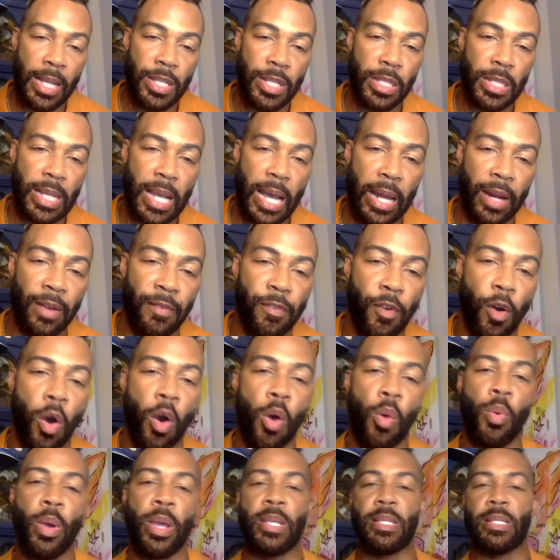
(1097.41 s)
I just kind of
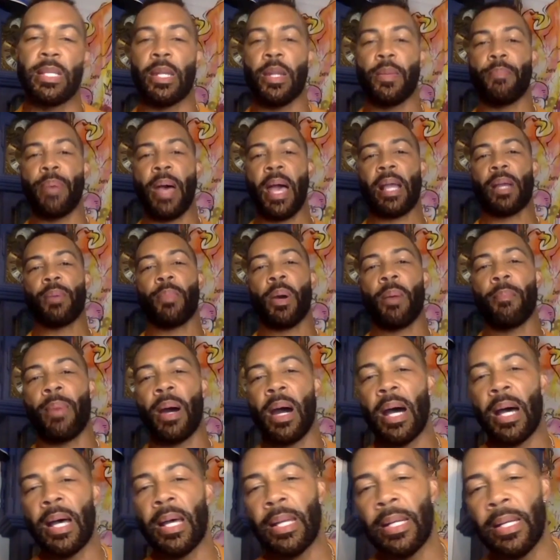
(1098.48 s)
always in the back of my
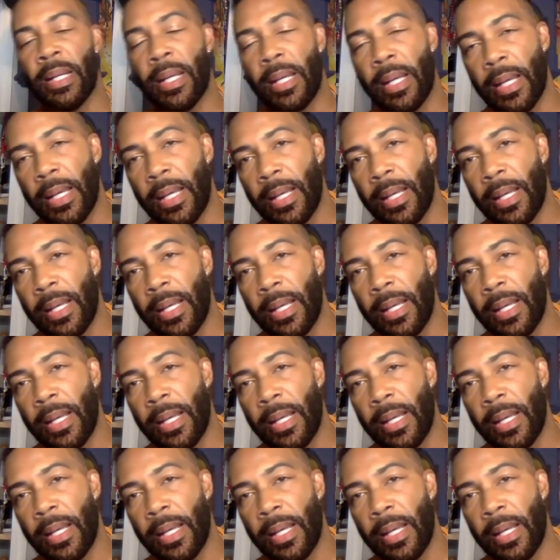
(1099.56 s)
mind